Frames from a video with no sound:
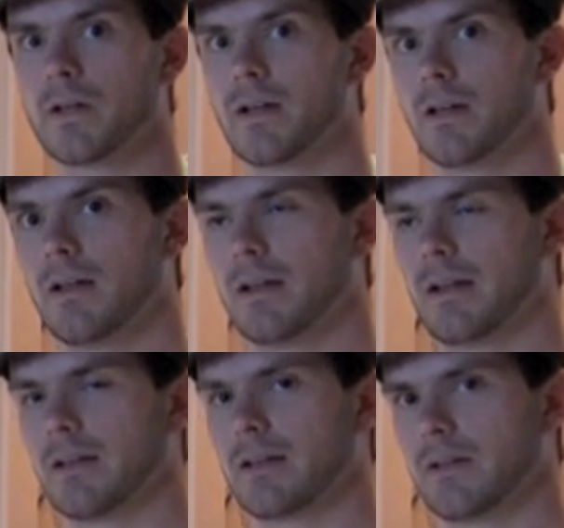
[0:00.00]
them
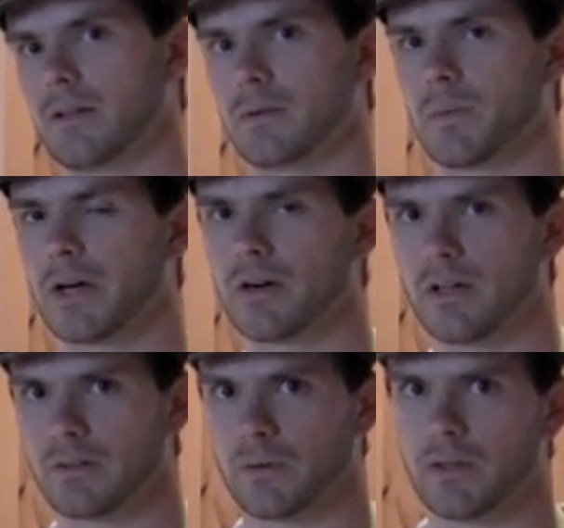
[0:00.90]
in your butter
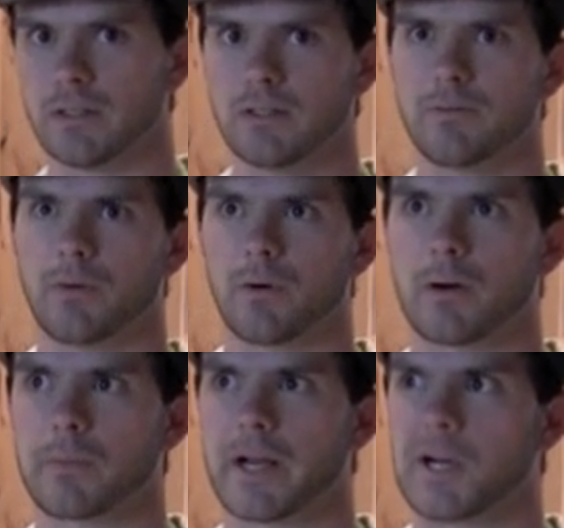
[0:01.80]
olive oil
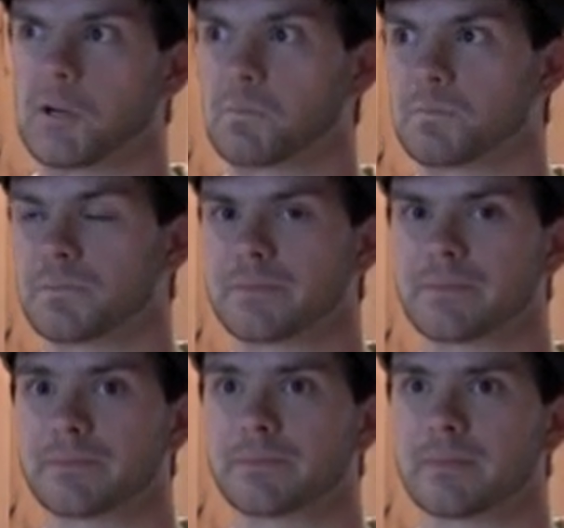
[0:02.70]
for about
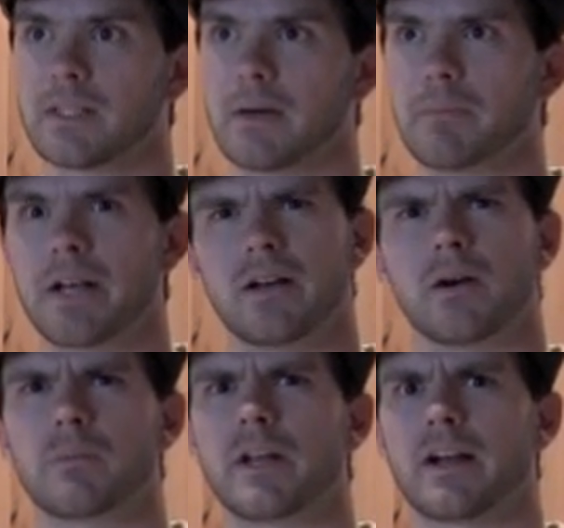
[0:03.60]
a minute
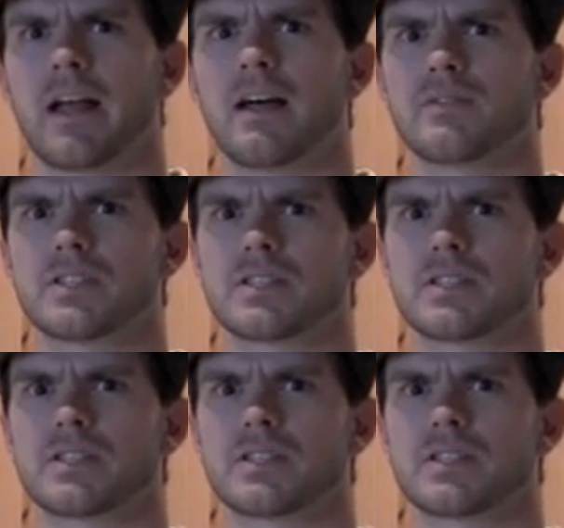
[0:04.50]
or a minute and a half,